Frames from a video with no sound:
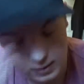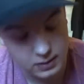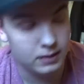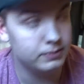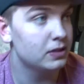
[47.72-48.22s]

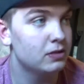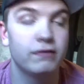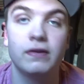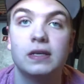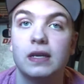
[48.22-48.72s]
I'm such a
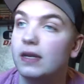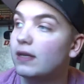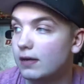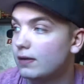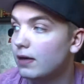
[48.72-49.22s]
fucking
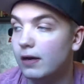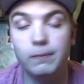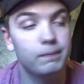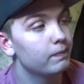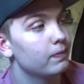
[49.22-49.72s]
idiot, you know.
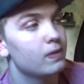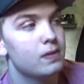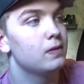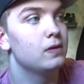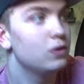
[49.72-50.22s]

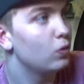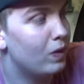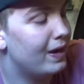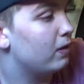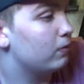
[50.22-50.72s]

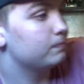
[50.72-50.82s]
Wow.